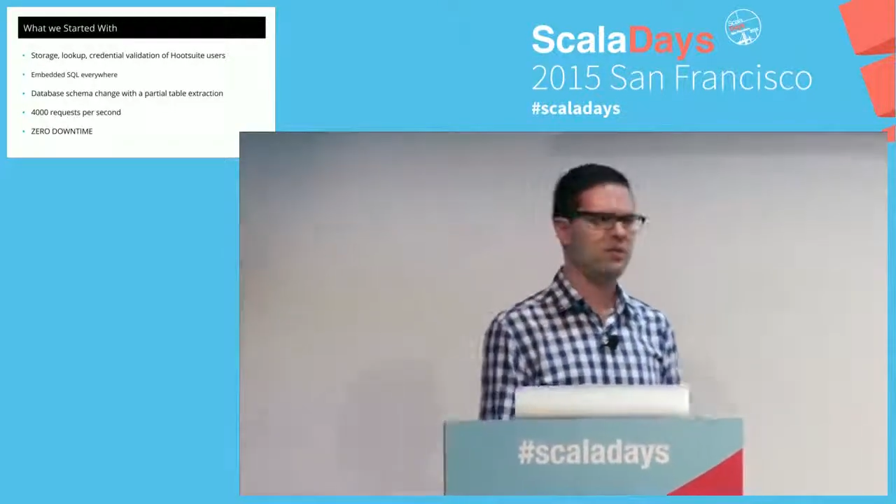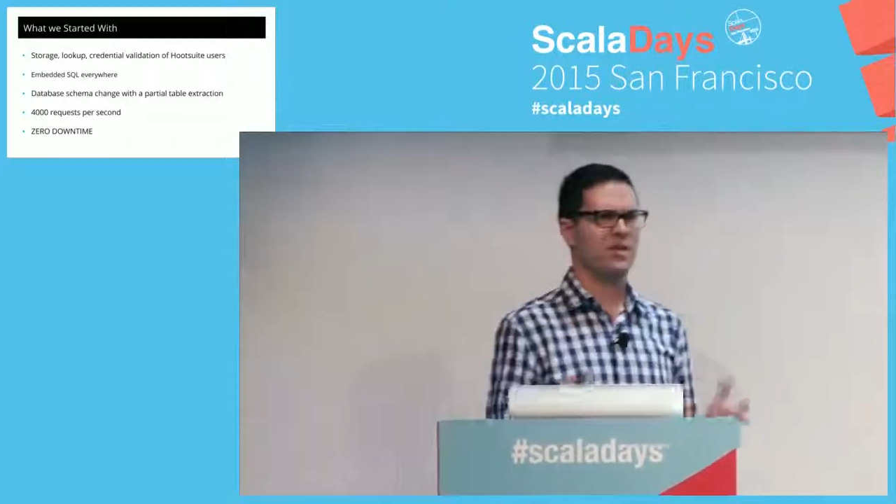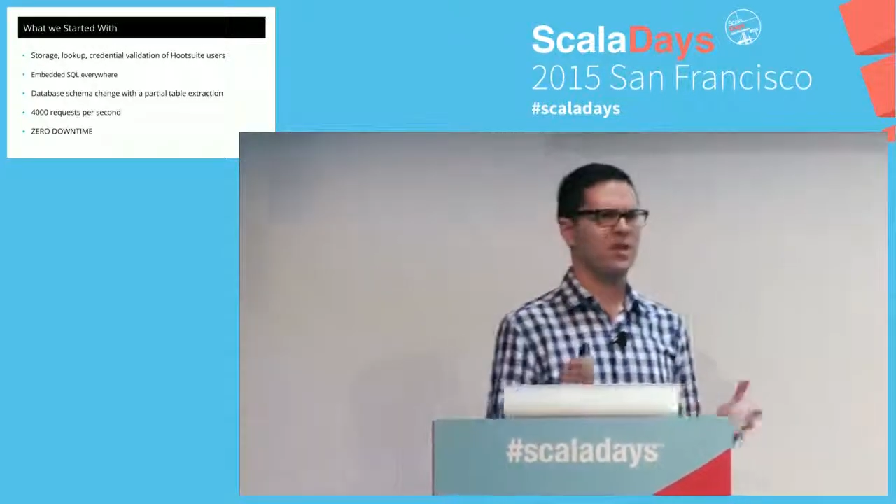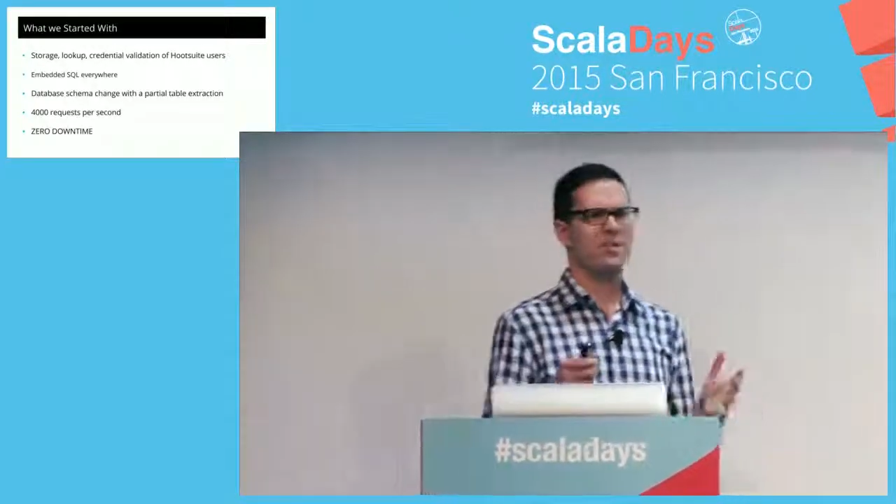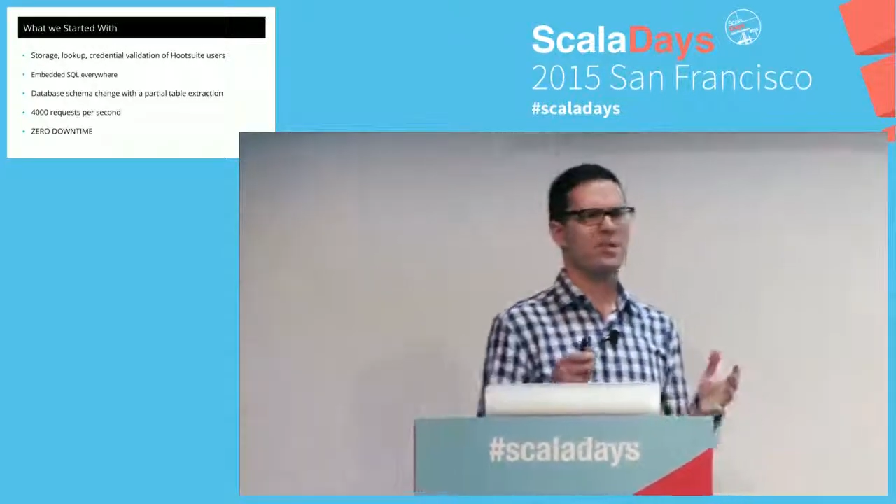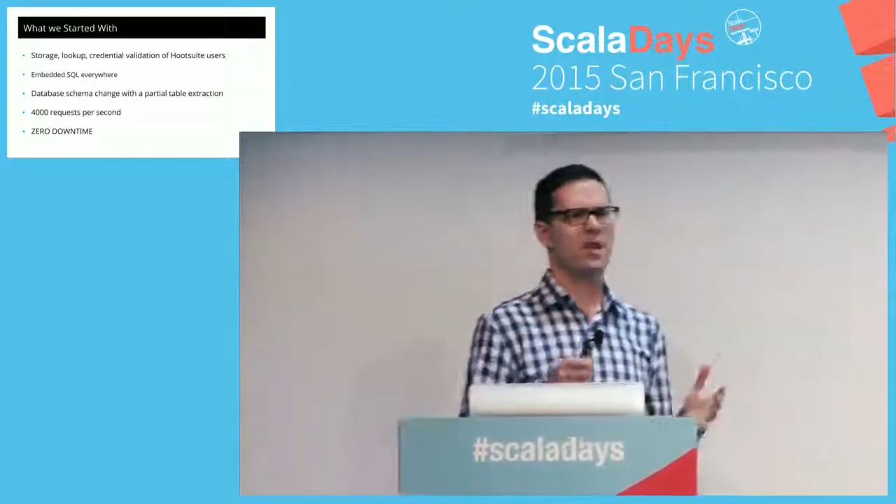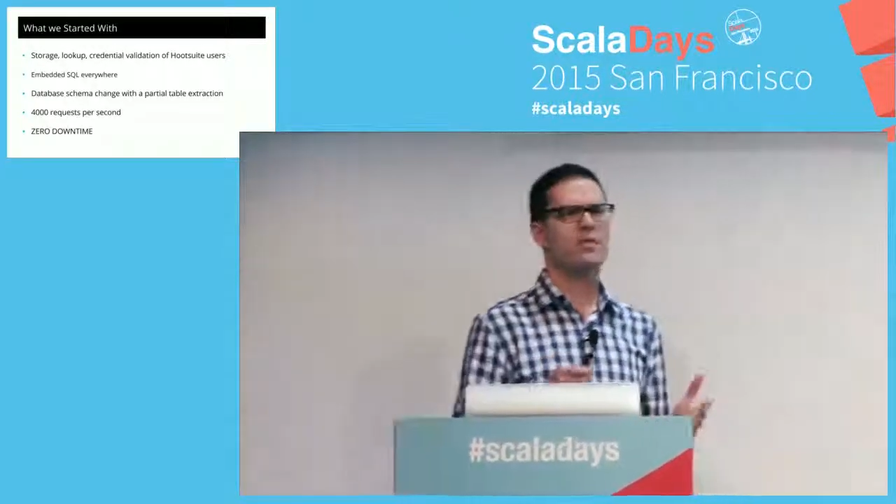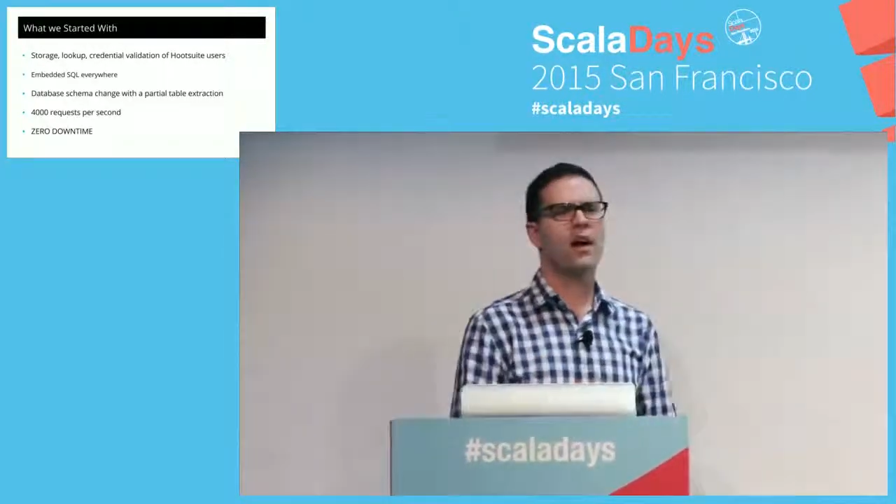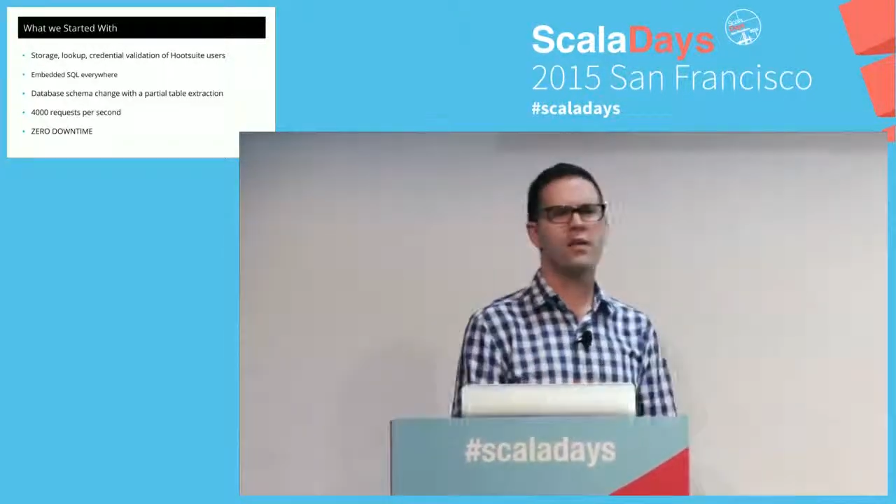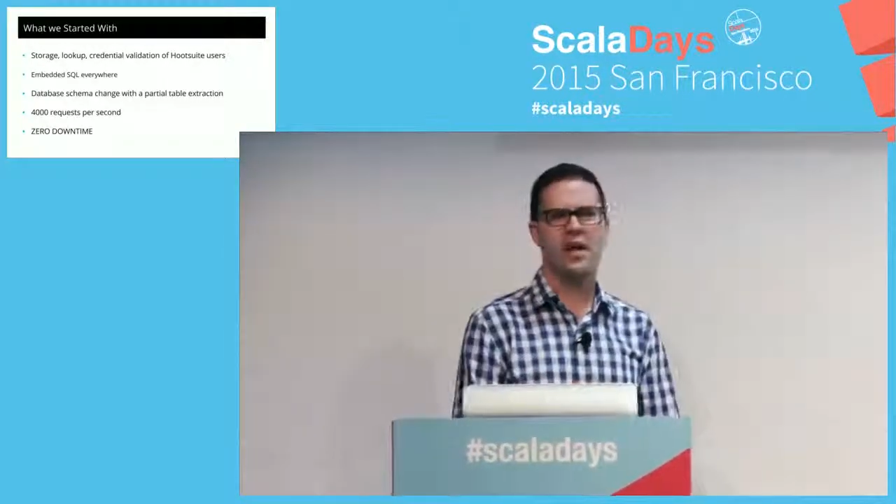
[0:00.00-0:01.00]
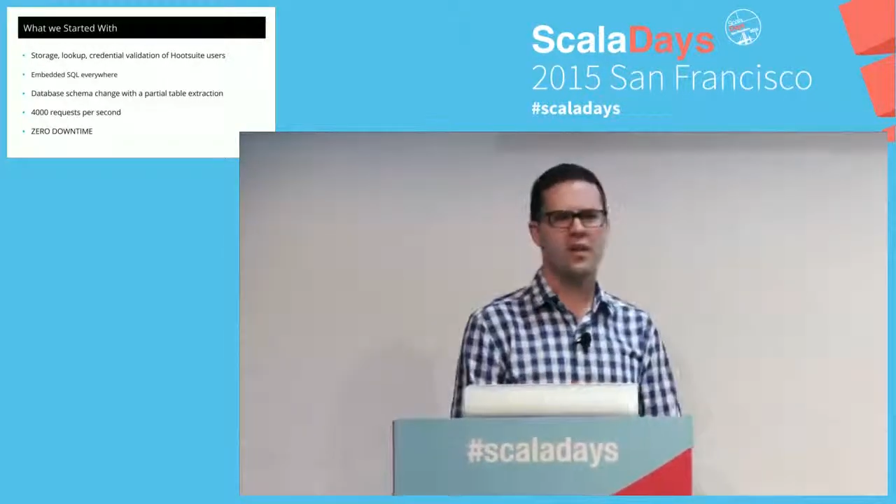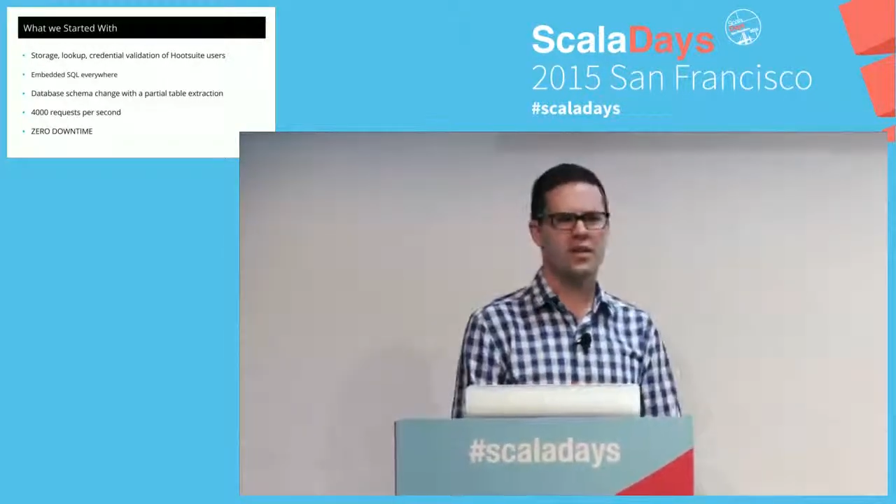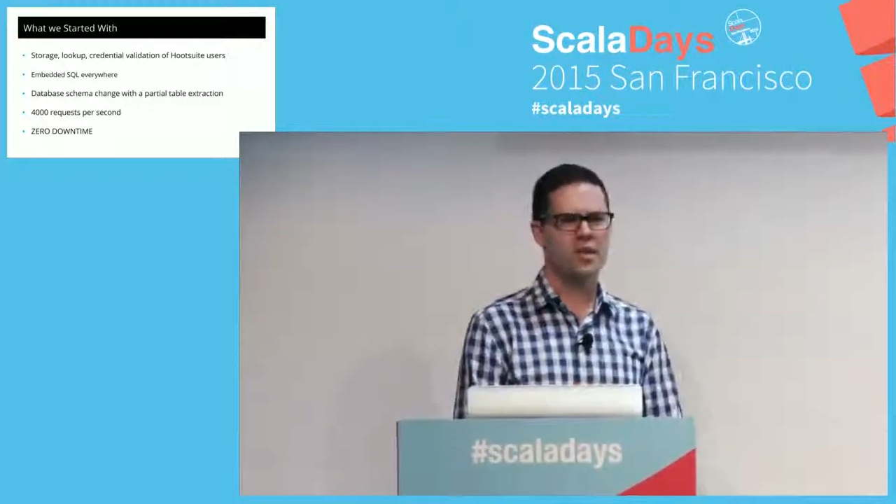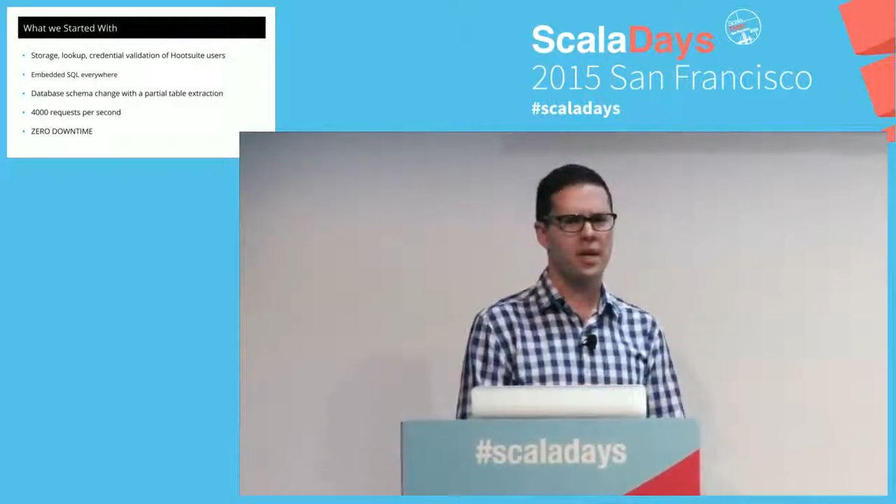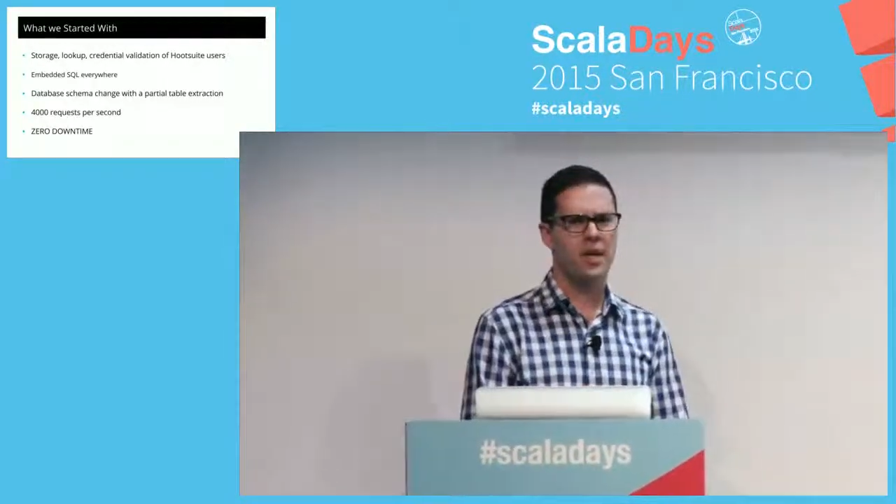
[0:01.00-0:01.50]
like something like
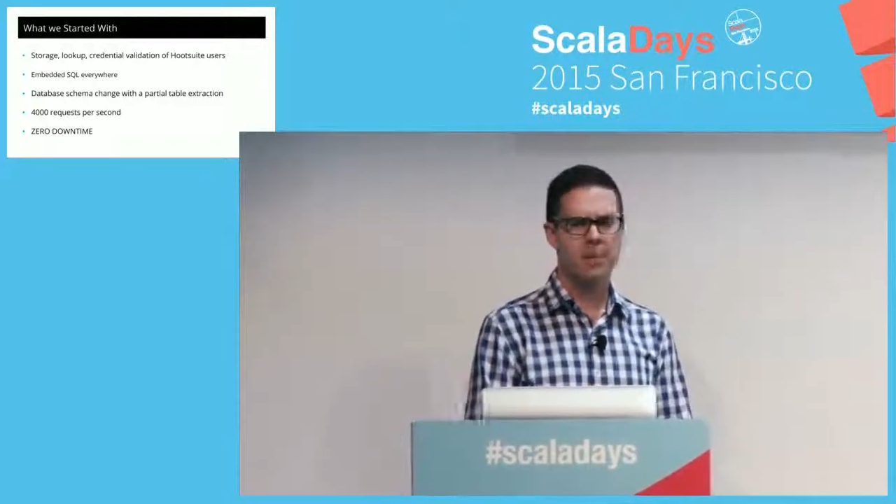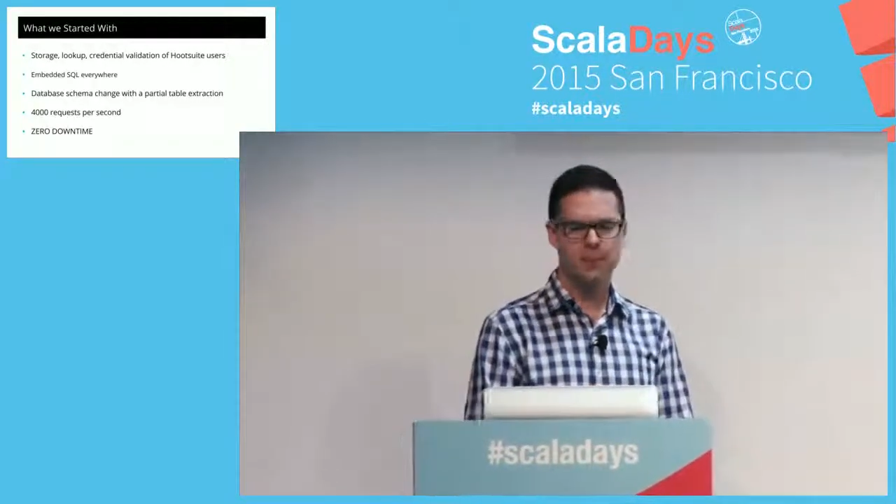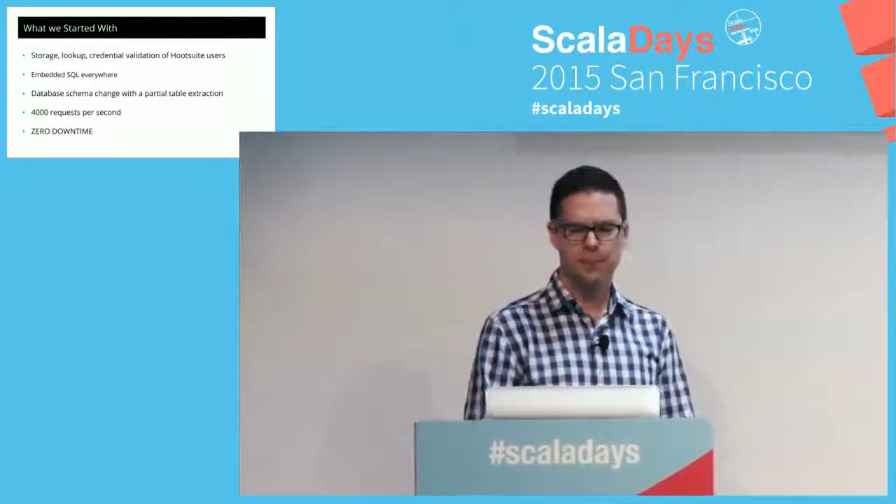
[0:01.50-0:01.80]
5,000 at peak?